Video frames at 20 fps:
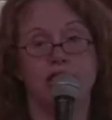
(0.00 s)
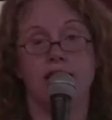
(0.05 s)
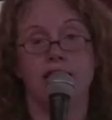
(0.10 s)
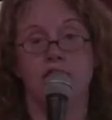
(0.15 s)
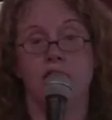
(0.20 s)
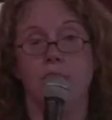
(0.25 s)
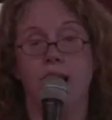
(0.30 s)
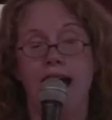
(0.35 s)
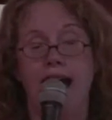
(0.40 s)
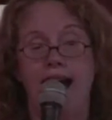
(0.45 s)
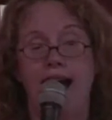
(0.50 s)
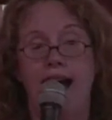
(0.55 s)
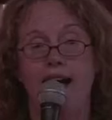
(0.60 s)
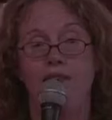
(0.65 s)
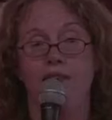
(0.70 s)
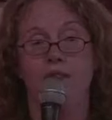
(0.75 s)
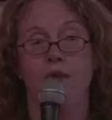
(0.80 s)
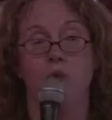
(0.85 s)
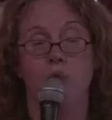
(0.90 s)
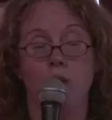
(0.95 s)
that you
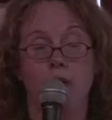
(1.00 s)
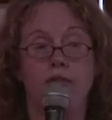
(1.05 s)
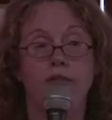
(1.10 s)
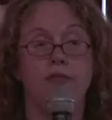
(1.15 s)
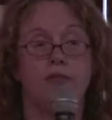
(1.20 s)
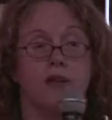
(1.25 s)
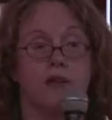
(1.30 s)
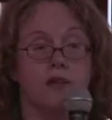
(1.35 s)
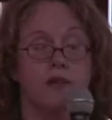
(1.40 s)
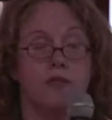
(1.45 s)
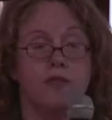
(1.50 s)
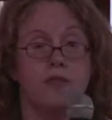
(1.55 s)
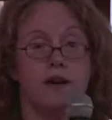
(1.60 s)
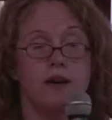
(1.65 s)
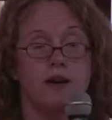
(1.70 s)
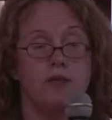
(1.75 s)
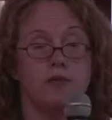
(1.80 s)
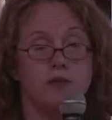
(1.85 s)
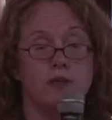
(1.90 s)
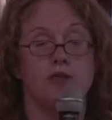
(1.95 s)
have with
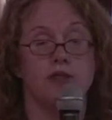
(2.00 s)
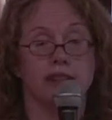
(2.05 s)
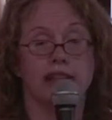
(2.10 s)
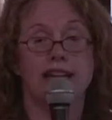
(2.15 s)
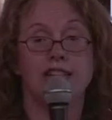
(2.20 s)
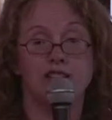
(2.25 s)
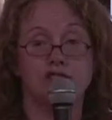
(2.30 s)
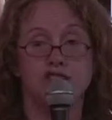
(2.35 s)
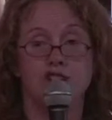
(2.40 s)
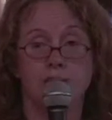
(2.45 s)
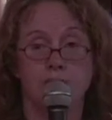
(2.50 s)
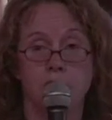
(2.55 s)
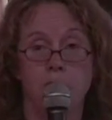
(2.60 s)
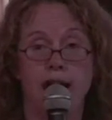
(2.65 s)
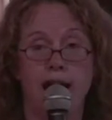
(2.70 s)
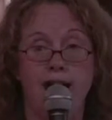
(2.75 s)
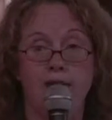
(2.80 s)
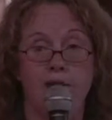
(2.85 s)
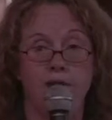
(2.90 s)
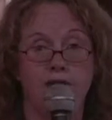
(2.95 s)
the relationship you
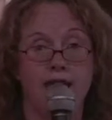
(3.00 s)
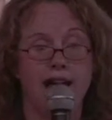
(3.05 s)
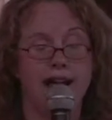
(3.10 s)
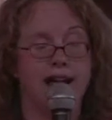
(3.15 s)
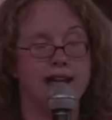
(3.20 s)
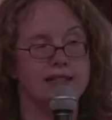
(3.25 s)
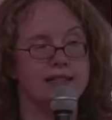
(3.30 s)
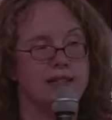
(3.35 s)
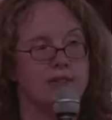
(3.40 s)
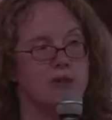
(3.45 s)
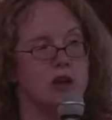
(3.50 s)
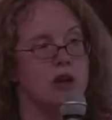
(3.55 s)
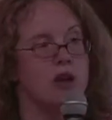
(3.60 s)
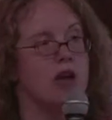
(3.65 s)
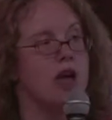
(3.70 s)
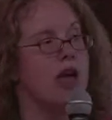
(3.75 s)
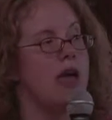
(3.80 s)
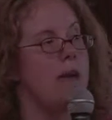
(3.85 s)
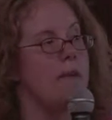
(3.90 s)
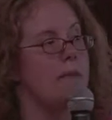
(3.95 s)
have with that customer.
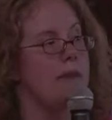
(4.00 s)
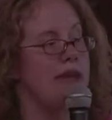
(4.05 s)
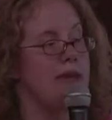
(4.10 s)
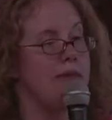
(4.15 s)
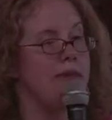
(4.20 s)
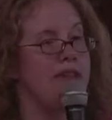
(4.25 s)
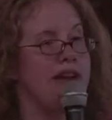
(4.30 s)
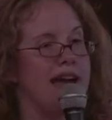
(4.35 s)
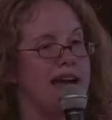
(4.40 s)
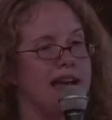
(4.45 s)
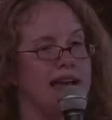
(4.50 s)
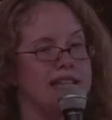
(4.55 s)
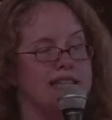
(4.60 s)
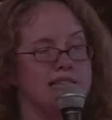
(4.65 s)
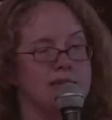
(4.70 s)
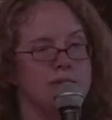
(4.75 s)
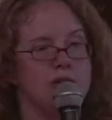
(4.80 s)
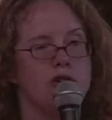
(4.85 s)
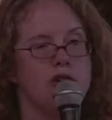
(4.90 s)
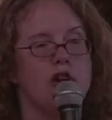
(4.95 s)
Maybe that
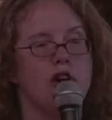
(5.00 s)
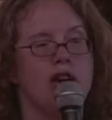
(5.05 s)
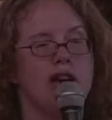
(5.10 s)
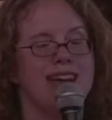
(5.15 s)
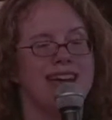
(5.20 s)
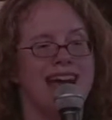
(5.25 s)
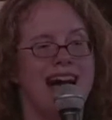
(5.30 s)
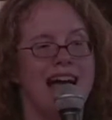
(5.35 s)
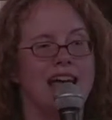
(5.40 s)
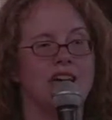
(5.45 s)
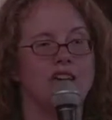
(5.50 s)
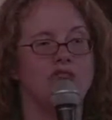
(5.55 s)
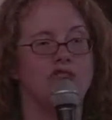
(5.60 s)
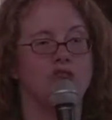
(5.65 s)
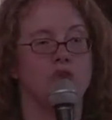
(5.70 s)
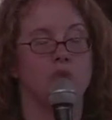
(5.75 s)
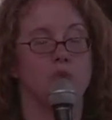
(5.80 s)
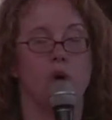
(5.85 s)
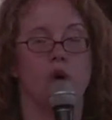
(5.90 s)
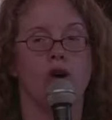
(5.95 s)
customer got you
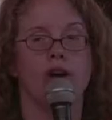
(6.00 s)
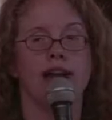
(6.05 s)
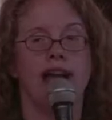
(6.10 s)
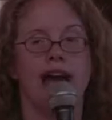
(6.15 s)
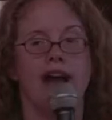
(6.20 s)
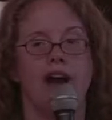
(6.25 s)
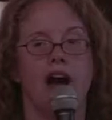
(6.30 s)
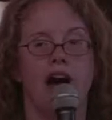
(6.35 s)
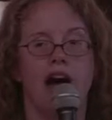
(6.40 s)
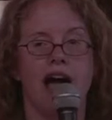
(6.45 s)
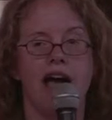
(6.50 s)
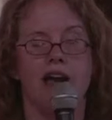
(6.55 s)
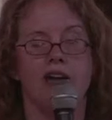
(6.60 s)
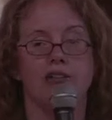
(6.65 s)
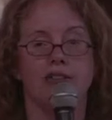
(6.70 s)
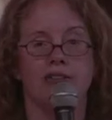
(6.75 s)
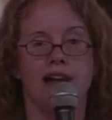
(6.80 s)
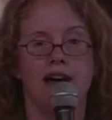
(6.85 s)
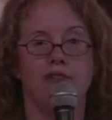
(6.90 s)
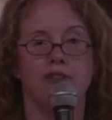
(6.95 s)
to work at a
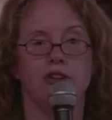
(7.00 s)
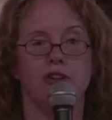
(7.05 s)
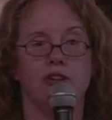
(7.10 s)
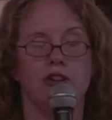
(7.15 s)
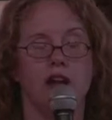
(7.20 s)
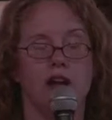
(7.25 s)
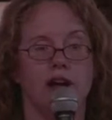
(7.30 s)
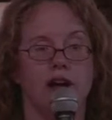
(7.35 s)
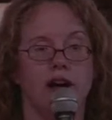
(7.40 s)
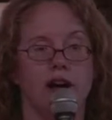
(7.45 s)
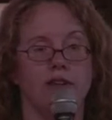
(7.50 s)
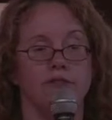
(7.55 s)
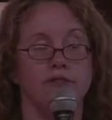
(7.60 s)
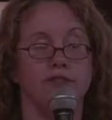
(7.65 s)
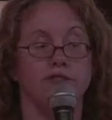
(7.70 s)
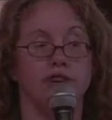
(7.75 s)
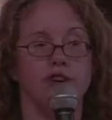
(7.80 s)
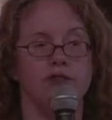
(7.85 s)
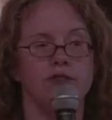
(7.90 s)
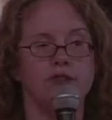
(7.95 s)
higher level of
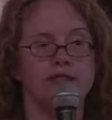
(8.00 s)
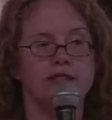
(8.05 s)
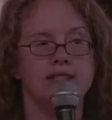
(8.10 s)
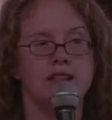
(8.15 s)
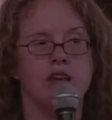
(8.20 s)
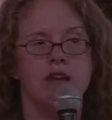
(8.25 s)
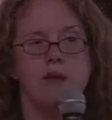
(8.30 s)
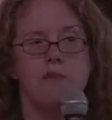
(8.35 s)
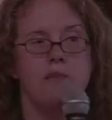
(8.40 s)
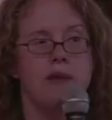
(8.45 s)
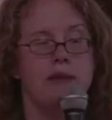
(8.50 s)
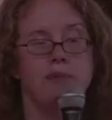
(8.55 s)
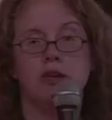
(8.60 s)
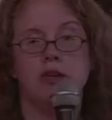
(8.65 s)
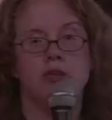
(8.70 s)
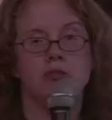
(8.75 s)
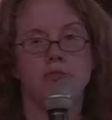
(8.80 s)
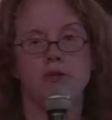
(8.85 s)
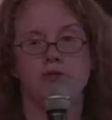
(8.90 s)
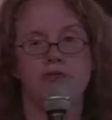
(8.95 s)
service. Maybe
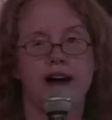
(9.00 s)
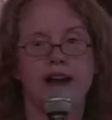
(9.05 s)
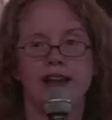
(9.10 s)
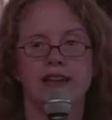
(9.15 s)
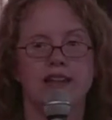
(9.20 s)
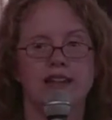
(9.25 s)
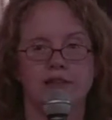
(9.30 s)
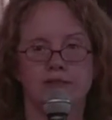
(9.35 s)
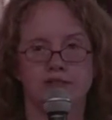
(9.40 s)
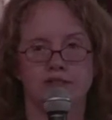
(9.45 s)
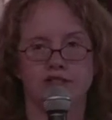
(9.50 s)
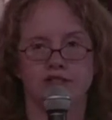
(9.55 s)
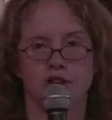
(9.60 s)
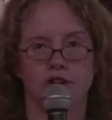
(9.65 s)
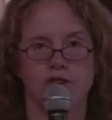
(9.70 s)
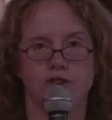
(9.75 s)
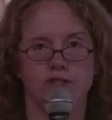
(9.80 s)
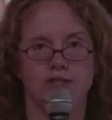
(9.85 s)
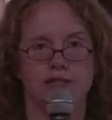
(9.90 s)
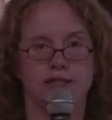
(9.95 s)
you provided different
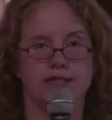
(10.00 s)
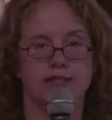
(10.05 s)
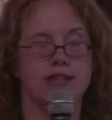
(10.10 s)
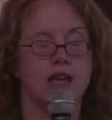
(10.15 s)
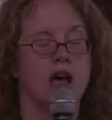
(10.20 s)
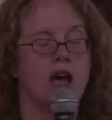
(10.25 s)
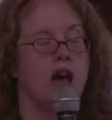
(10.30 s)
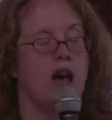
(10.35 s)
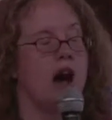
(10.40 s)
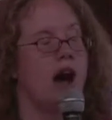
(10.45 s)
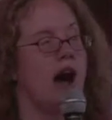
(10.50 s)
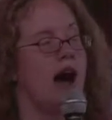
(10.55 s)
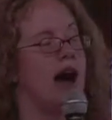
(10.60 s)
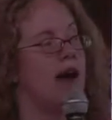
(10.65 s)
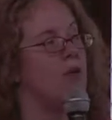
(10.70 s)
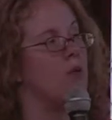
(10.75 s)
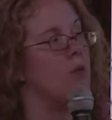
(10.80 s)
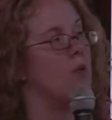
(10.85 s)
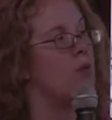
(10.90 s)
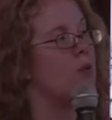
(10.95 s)
services.
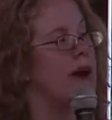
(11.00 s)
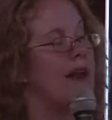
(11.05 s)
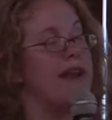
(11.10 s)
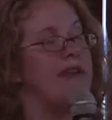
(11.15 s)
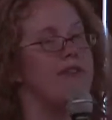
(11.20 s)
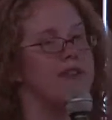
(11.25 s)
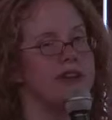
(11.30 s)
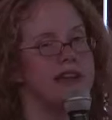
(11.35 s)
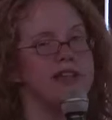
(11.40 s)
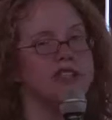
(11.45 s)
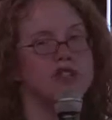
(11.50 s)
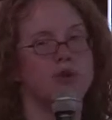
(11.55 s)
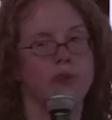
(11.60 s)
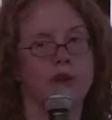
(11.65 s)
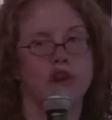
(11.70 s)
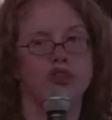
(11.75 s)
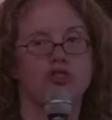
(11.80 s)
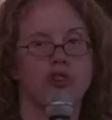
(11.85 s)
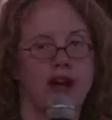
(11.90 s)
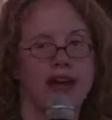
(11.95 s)
Whatever it is, you
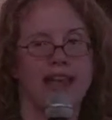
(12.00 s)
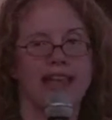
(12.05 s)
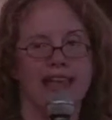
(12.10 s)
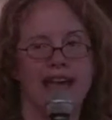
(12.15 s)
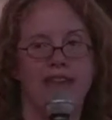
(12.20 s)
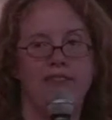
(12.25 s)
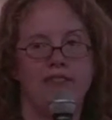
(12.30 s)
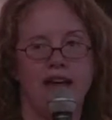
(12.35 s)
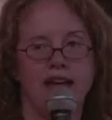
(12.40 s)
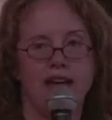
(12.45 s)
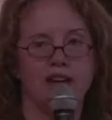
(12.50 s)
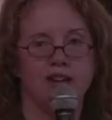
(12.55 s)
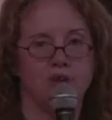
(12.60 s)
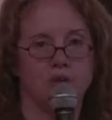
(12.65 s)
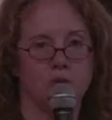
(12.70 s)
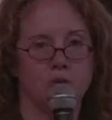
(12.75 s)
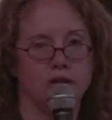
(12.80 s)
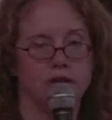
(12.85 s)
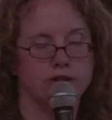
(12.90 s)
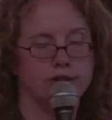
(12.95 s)
want to try to get that into
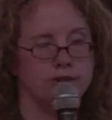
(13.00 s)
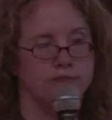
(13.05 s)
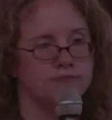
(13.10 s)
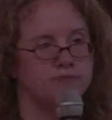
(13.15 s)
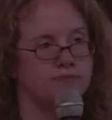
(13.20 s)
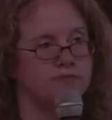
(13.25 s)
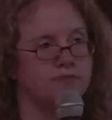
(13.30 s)
words.